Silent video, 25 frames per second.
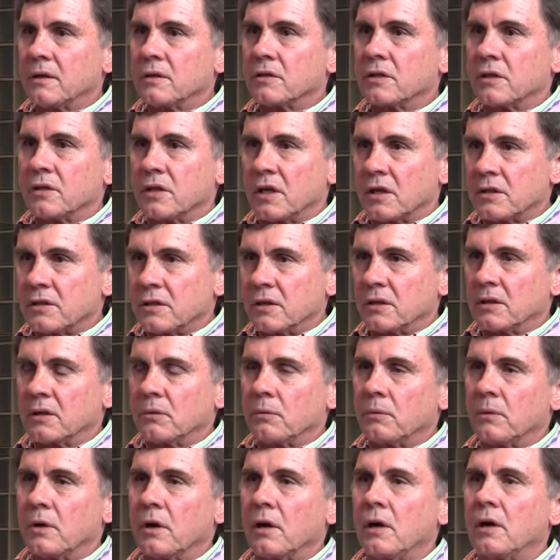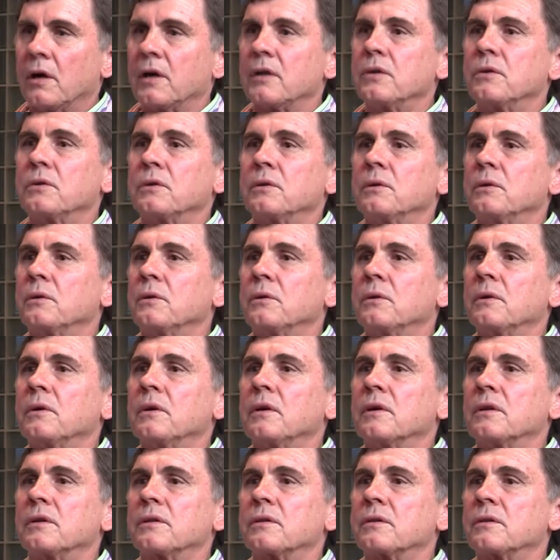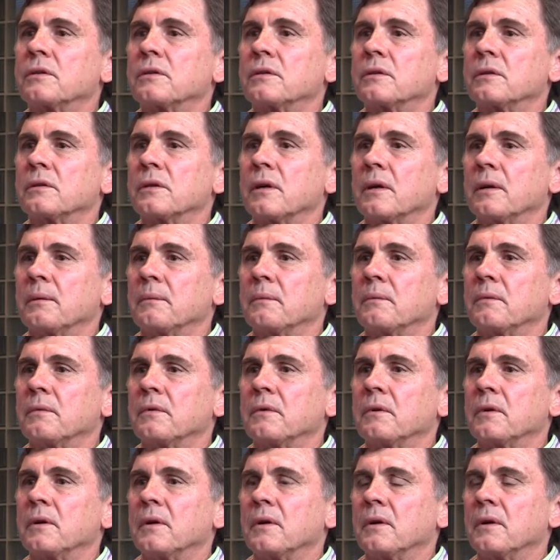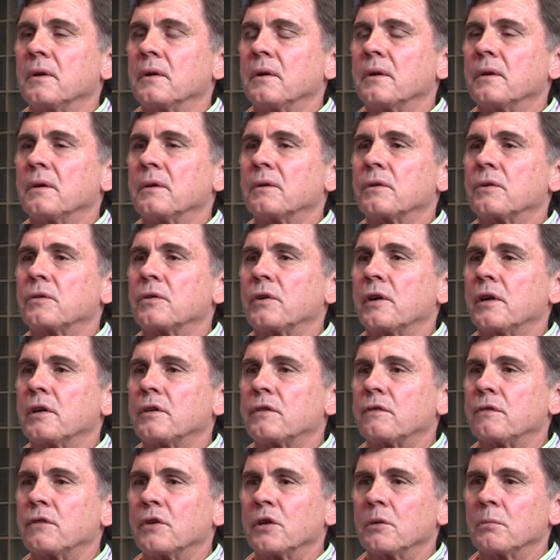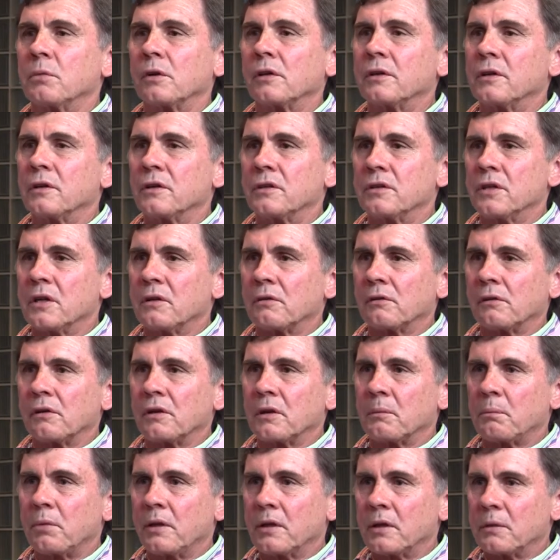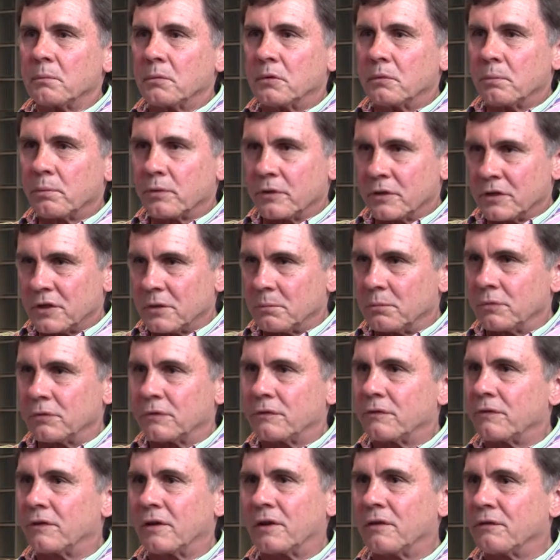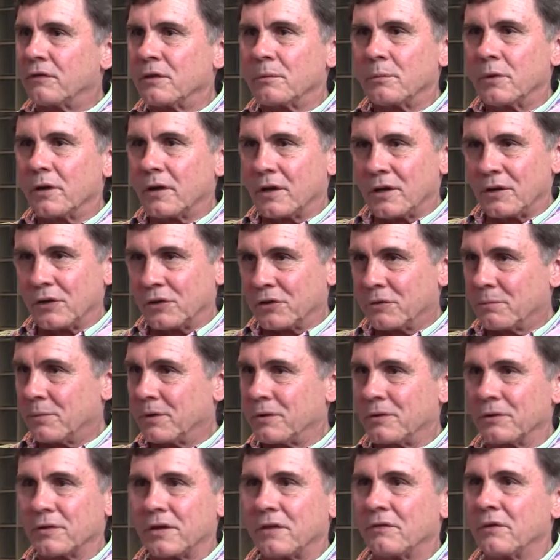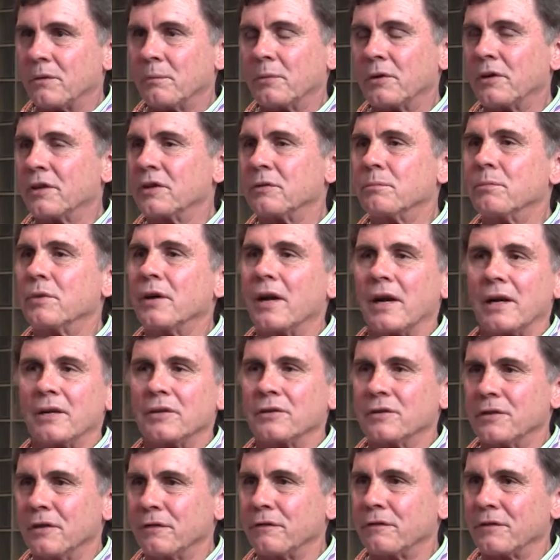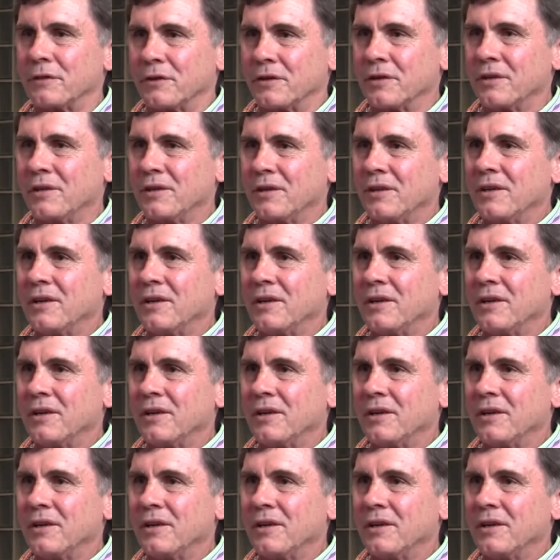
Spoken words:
suggesting that what I do is transferable into generally applicable principles for everybody else, because everybody's brain's different.